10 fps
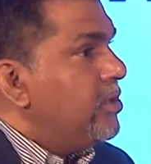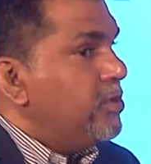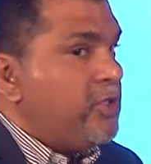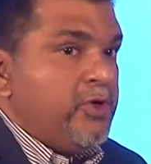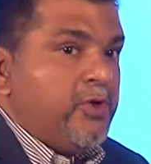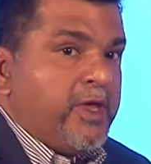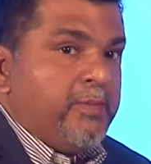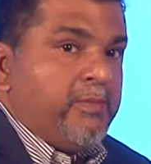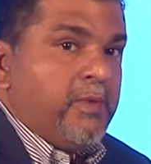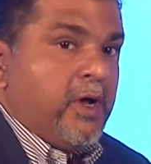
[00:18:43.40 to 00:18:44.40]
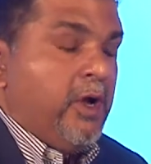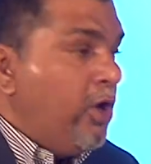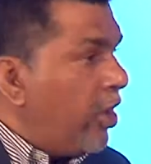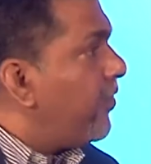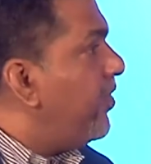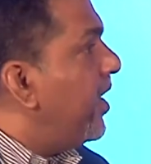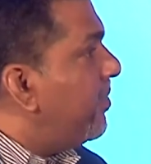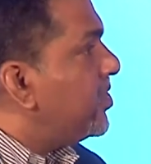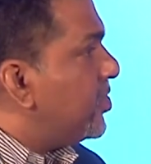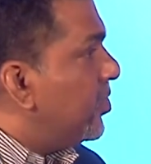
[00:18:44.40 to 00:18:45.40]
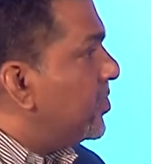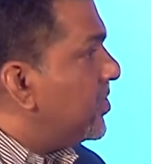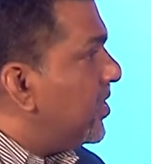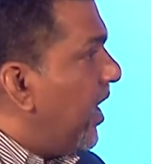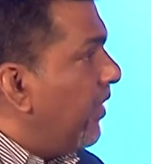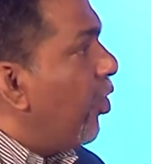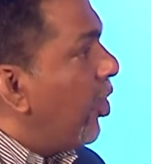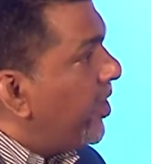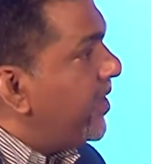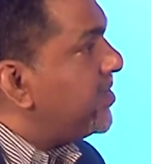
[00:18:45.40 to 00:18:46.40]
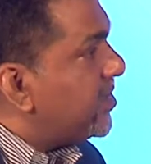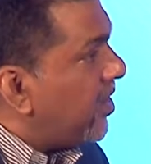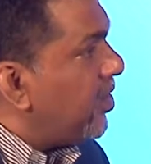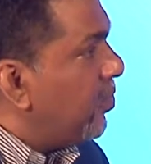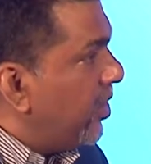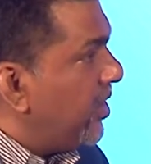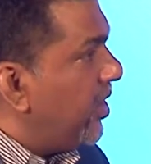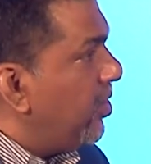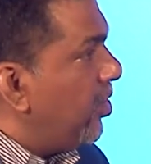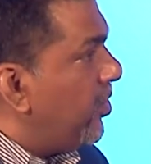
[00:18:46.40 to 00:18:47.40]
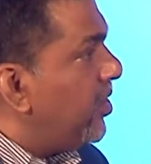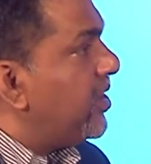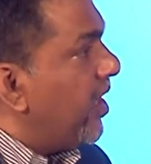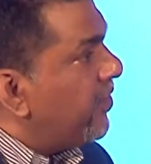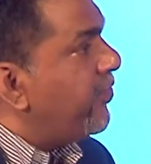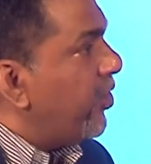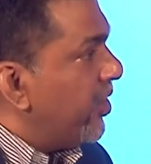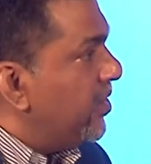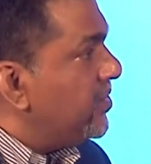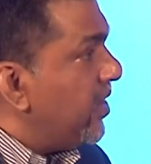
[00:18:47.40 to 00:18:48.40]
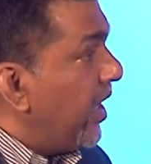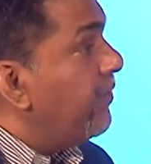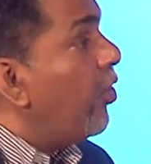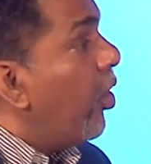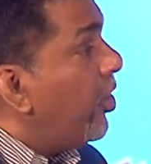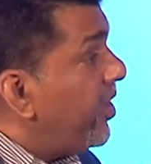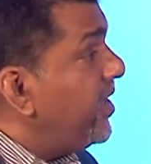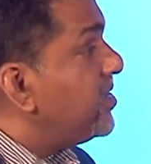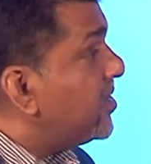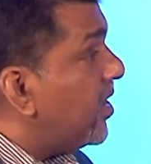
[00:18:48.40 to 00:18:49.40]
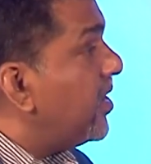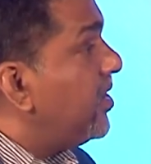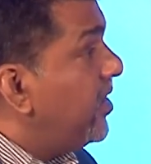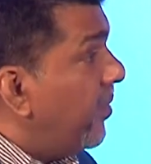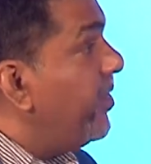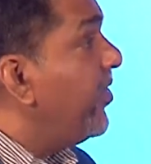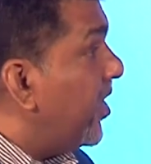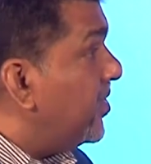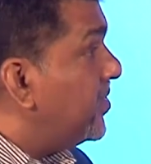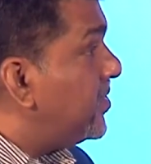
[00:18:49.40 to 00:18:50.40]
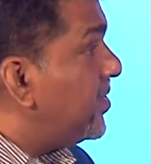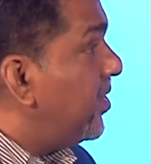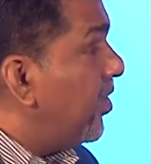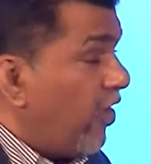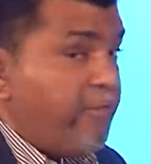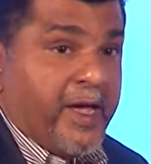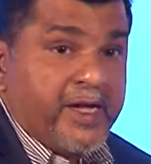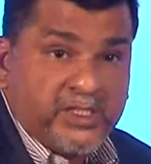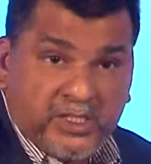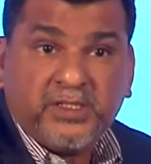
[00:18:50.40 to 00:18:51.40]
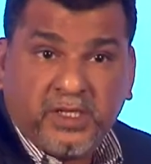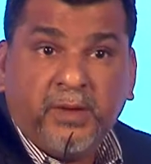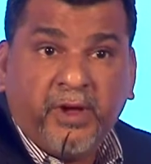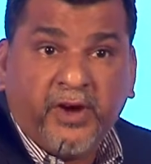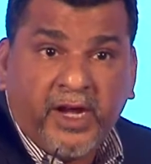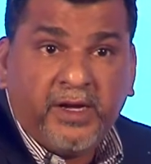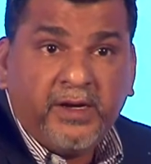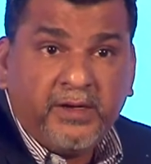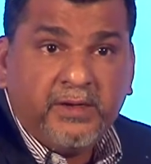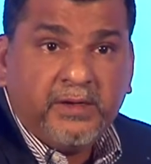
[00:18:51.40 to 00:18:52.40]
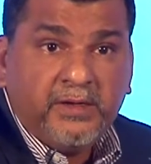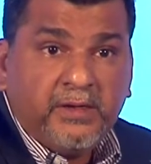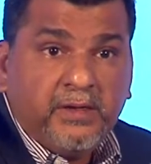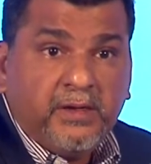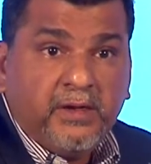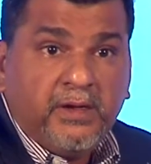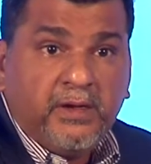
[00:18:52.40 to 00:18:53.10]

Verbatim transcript: Do you know that a lot of the MSOs have already started working on the tariff orders and have already started dummy runs of packages? Am I right? Yeah, yeah. there are